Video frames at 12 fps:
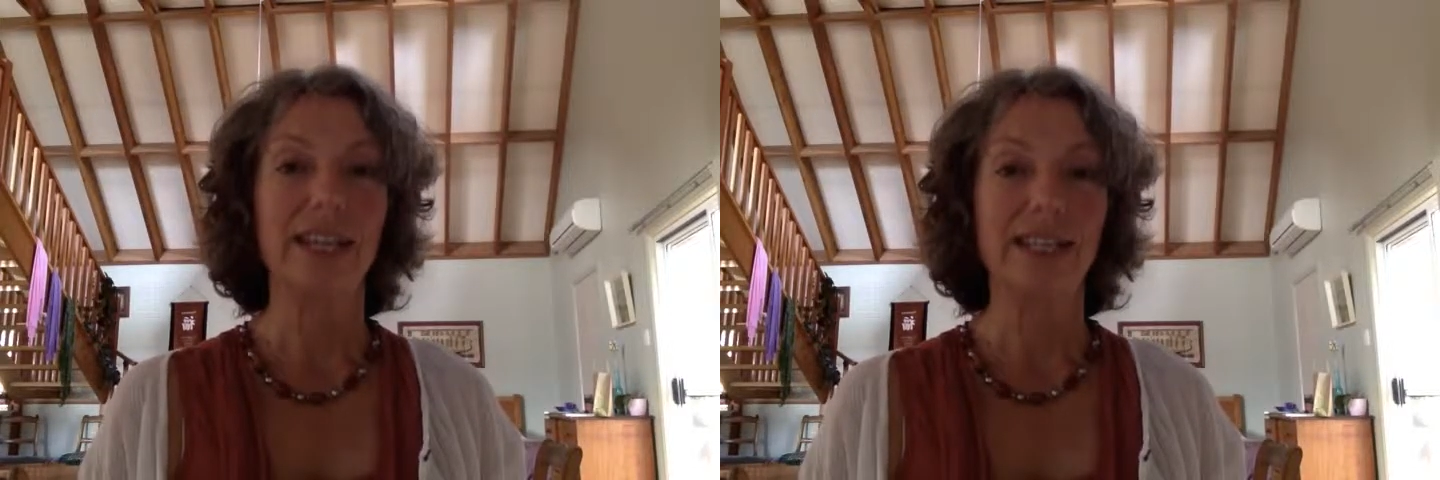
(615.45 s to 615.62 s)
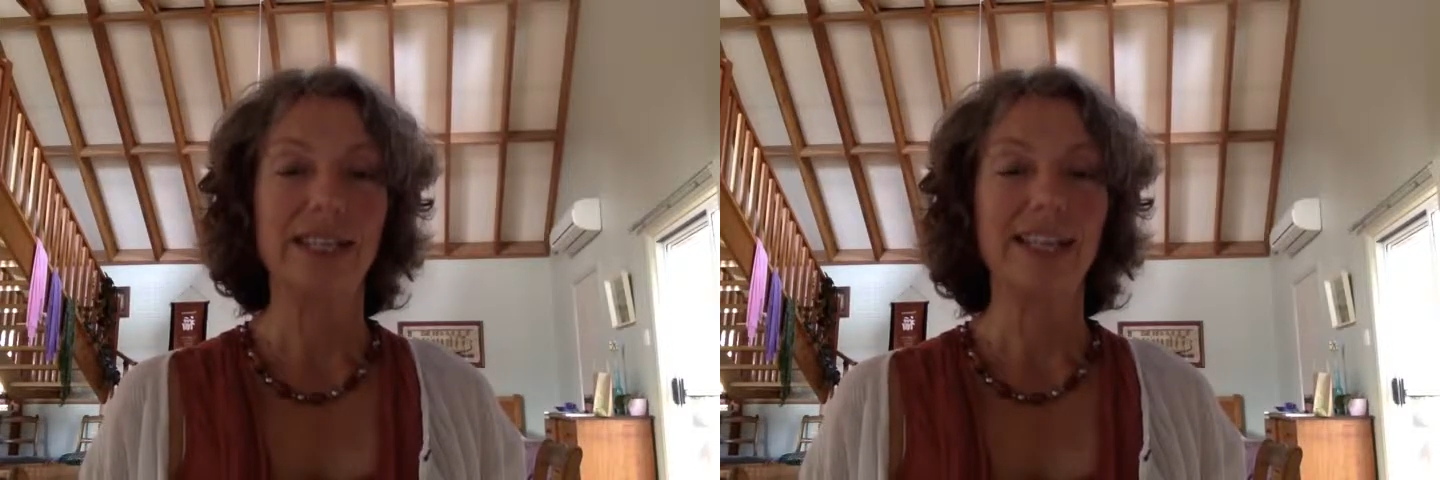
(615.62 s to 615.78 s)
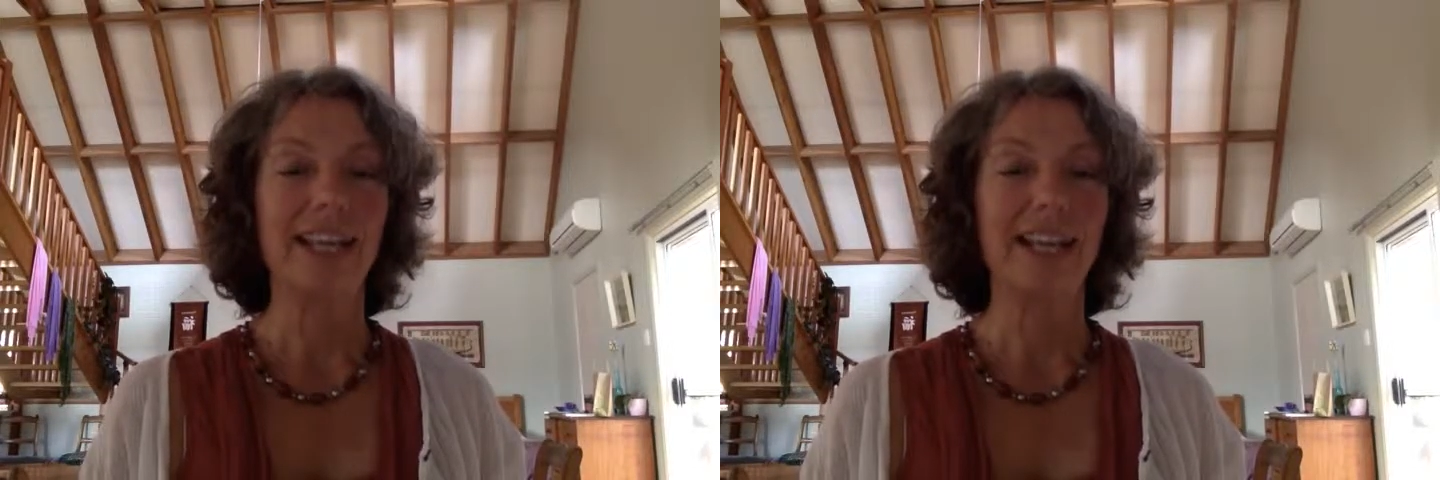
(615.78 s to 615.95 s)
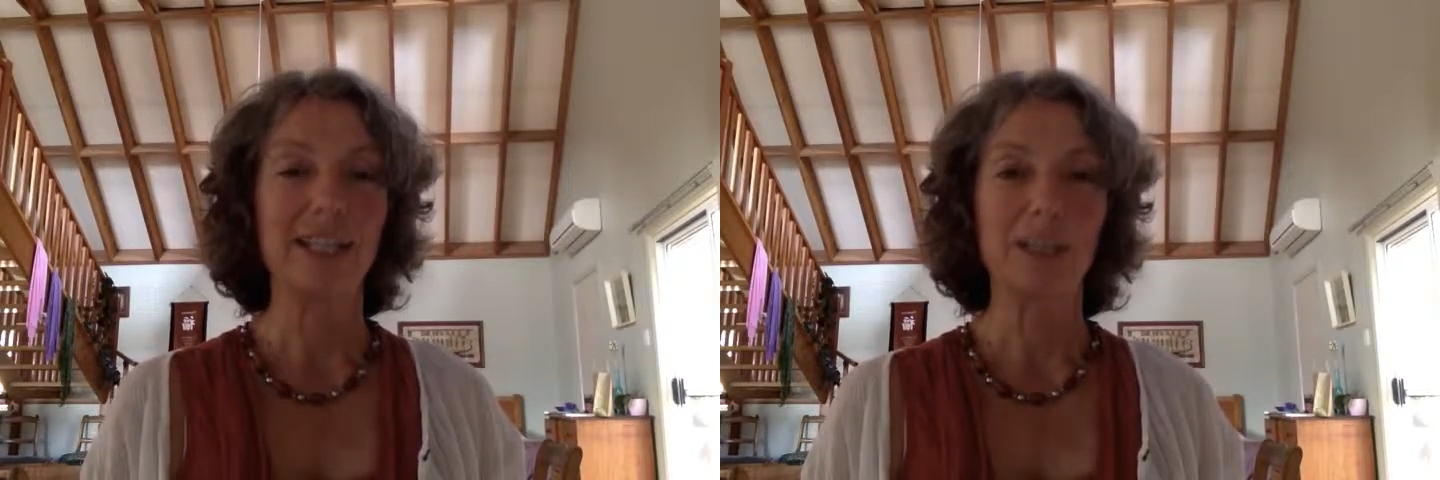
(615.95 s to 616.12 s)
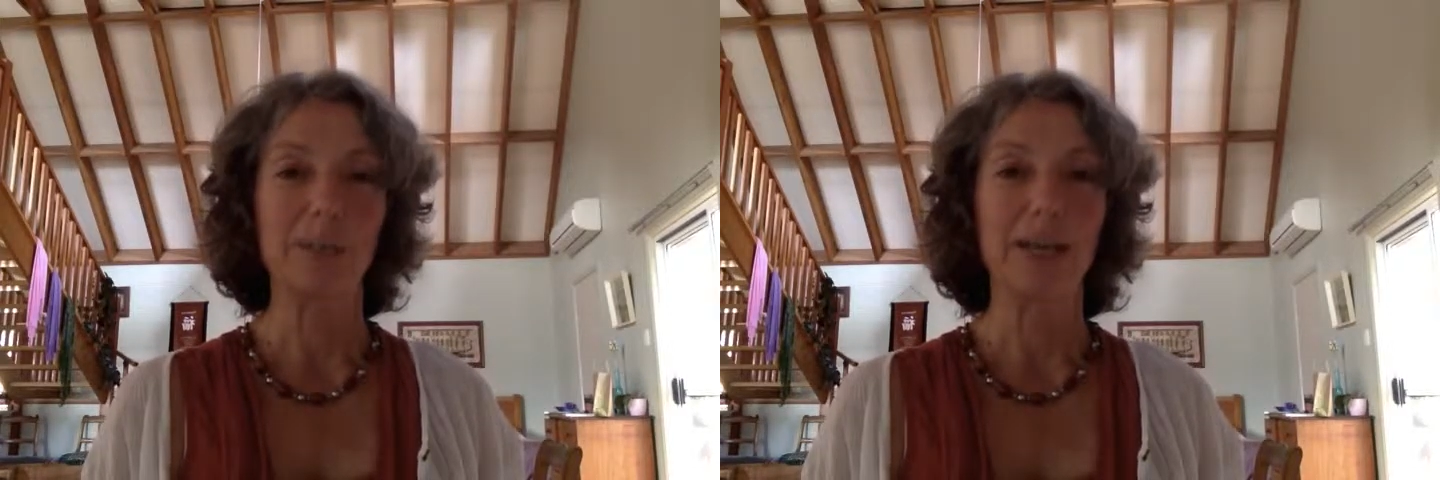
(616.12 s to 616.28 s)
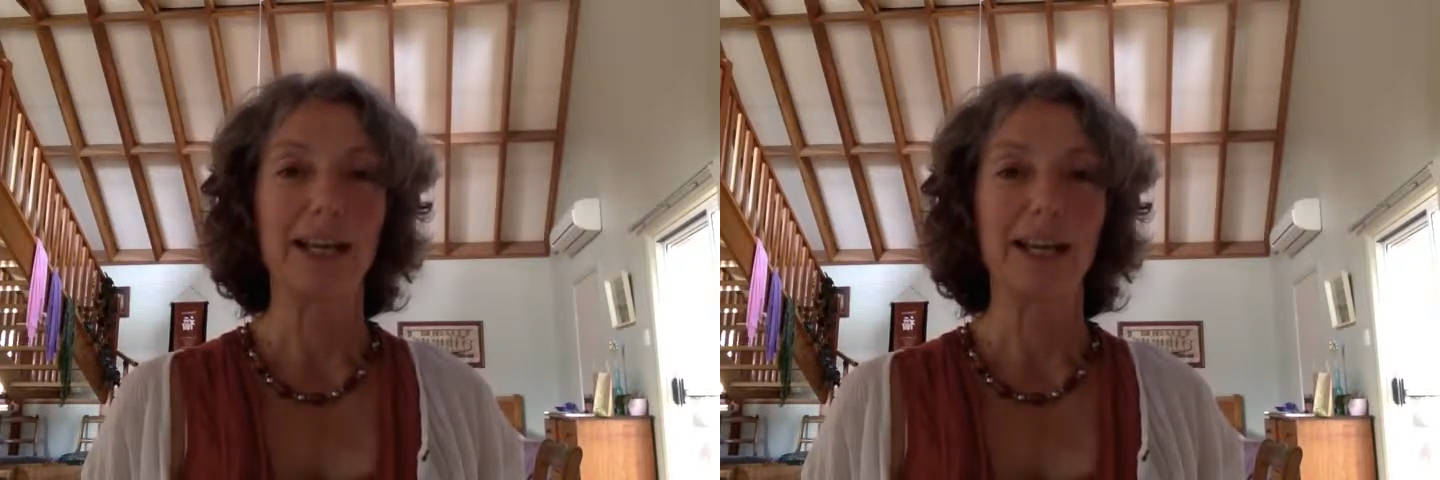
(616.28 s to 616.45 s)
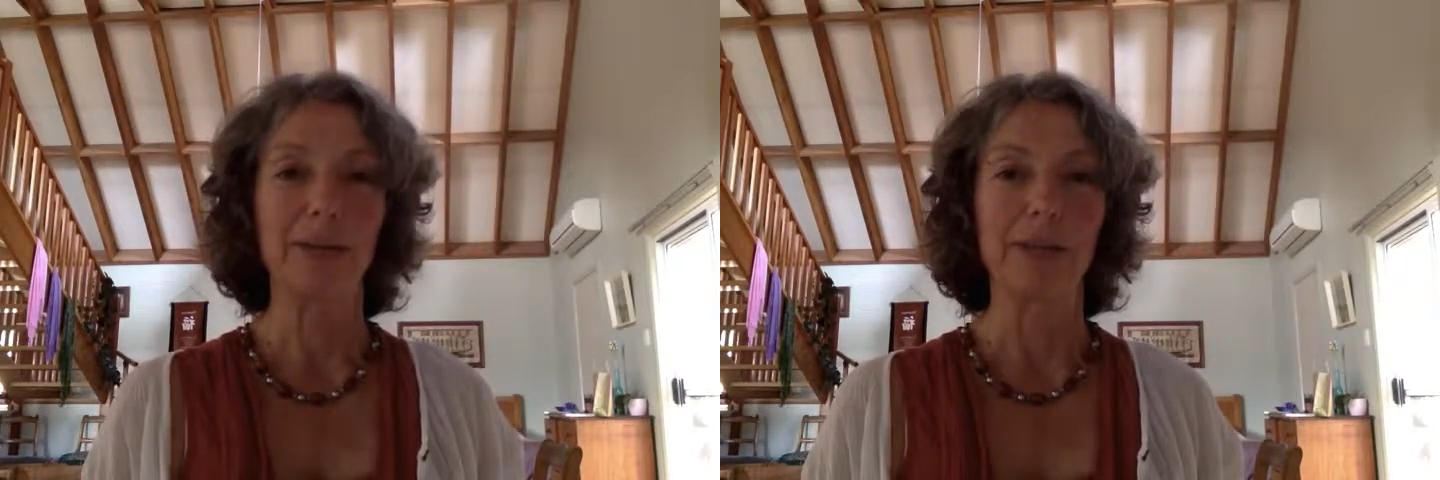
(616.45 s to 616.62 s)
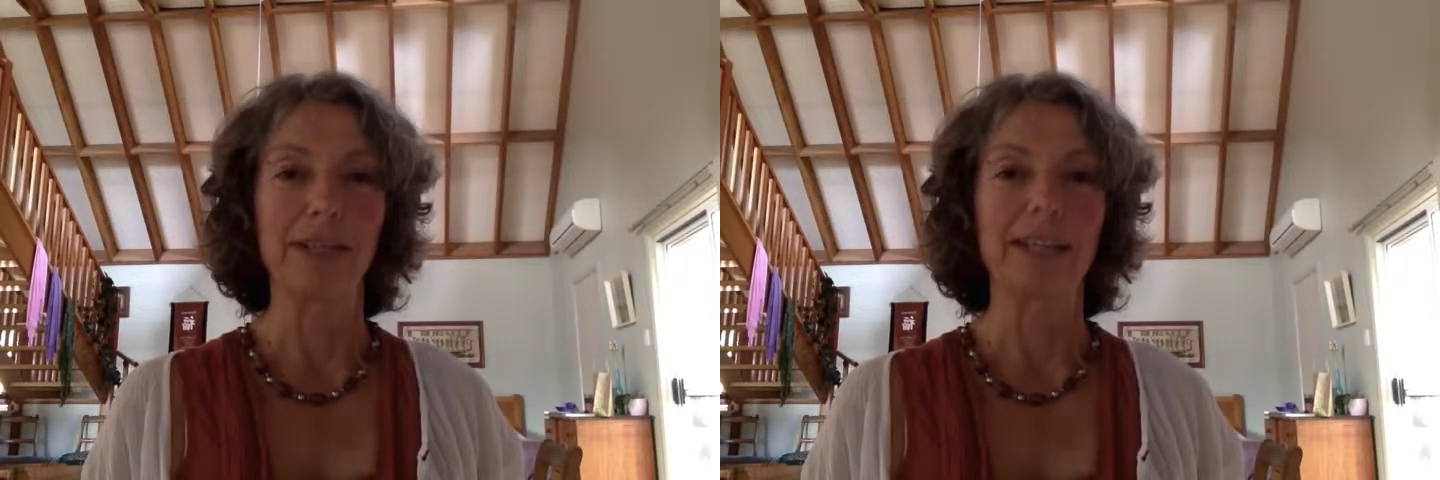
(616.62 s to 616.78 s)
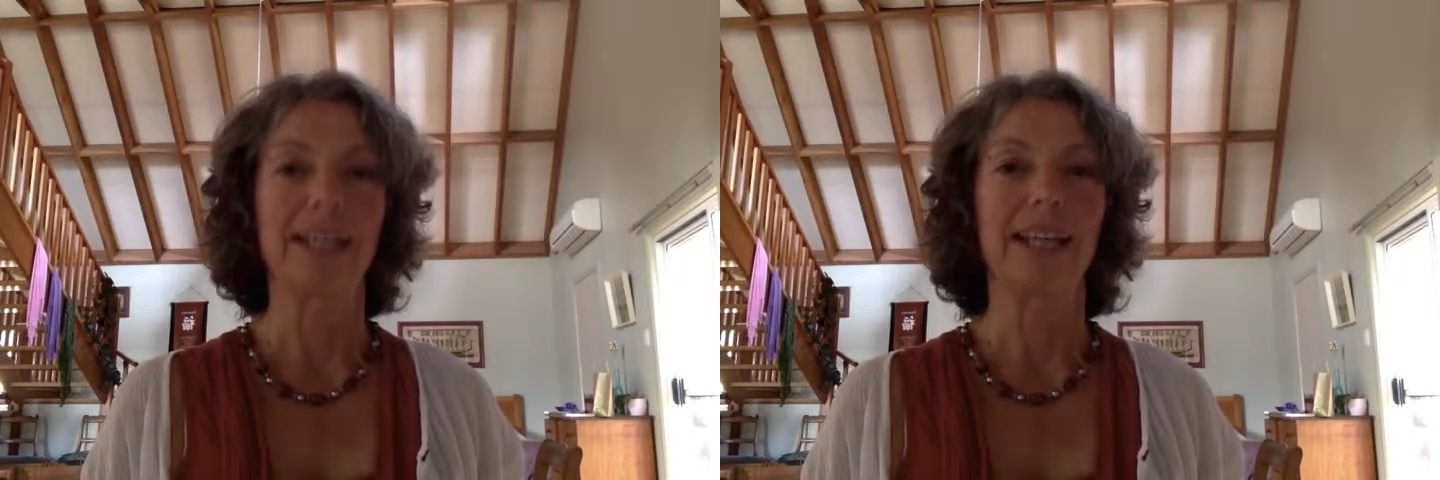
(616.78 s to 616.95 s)
hesitate to play with
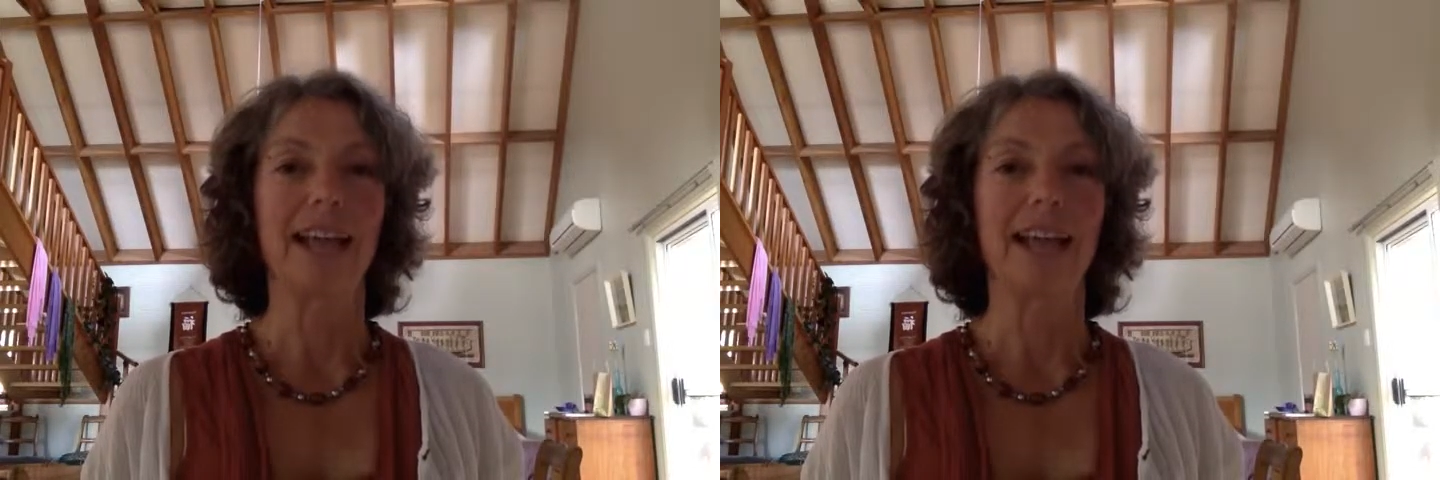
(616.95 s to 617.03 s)
it.